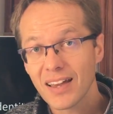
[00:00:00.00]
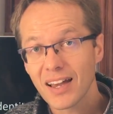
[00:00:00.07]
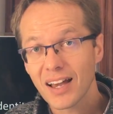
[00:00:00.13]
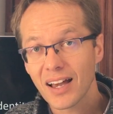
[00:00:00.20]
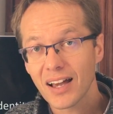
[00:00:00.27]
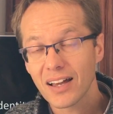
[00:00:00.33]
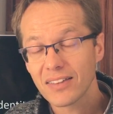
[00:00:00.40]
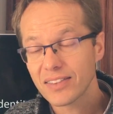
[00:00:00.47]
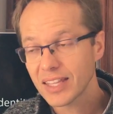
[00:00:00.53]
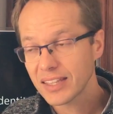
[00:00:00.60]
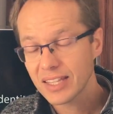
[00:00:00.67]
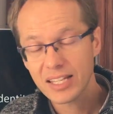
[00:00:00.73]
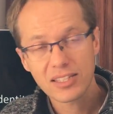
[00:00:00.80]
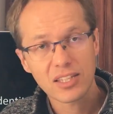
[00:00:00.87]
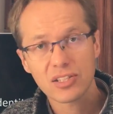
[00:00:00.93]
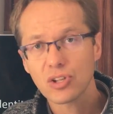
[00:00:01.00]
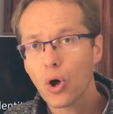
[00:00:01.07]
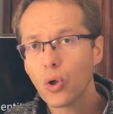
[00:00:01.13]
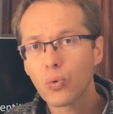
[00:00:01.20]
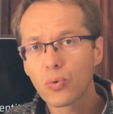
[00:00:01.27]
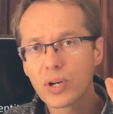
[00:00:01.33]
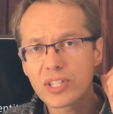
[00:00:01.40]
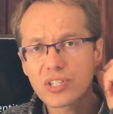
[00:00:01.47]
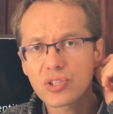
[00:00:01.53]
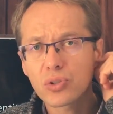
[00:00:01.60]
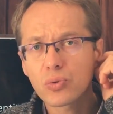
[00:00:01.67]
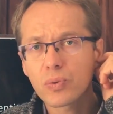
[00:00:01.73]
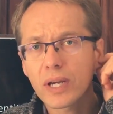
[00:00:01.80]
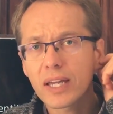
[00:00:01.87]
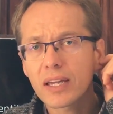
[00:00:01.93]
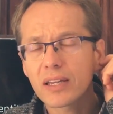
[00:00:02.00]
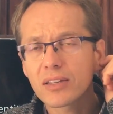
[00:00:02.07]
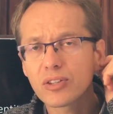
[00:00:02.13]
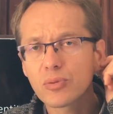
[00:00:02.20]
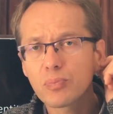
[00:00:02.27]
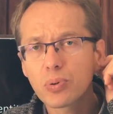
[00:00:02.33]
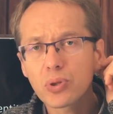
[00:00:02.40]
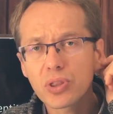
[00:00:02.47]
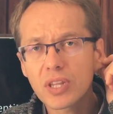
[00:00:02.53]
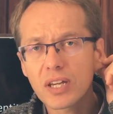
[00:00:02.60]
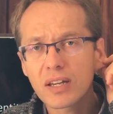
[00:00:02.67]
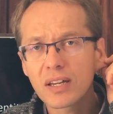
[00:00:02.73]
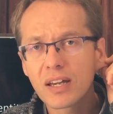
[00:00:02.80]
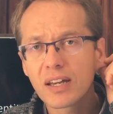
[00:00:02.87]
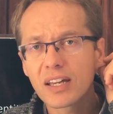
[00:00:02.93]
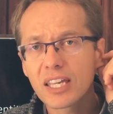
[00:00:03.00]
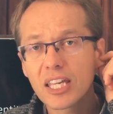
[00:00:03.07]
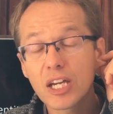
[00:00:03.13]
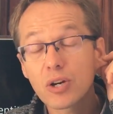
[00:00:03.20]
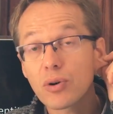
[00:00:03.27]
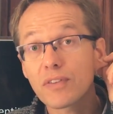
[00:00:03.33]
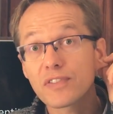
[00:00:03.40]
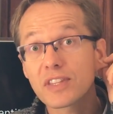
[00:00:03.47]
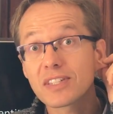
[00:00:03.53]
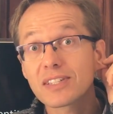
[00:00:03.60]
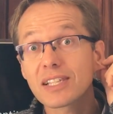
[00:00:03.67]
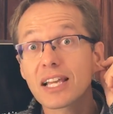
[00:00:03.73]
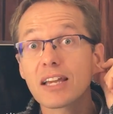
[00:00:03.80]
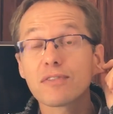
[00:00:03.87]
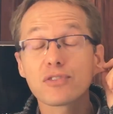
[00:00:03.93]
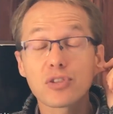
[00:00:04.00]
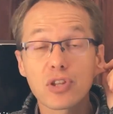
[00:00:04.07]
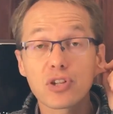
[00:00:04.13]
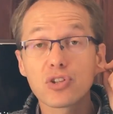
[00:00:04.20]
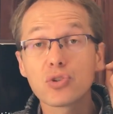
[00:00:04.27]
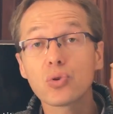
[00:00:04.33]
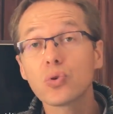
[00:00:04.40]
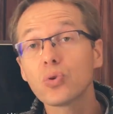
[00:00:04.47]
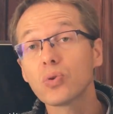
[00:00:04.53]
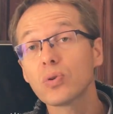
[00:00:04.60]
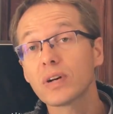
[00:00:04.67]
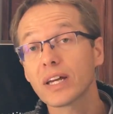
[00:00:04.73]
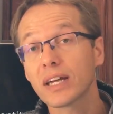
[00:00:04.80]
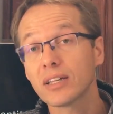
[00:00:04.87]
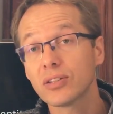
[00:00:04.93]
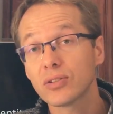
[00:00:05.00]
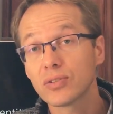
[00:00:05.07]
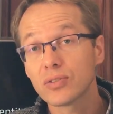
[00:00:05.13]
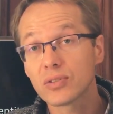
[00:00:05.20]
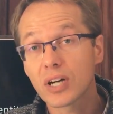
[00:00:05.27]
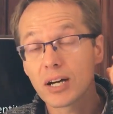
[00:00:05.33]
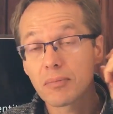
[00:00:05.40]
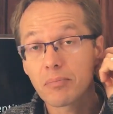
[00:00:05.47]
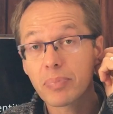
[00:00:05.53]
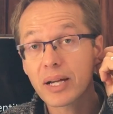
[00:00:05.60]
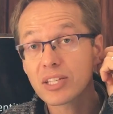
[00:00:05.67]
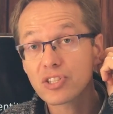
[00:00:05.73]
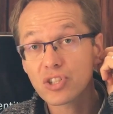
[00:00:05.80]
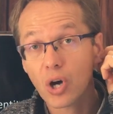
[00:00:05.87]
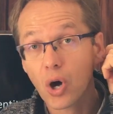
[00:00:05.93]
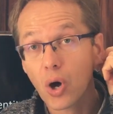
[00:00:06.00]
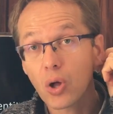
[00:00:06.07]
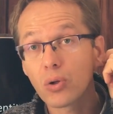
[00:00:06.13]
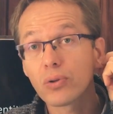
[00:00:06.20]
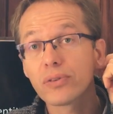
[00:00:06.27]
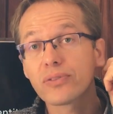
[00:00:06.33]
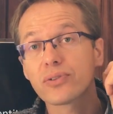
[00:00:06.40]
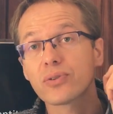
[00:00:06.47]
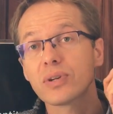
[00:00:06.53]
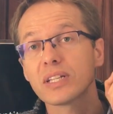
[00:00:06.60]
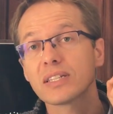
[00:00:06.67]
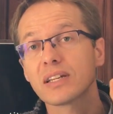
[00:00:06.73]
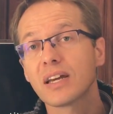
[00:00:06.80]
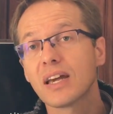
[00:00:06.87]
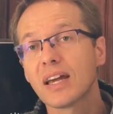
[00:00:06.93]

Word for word: Uh, then there's this whole ritual where you put the ear of the slave to the door and you um, punch a hole through it,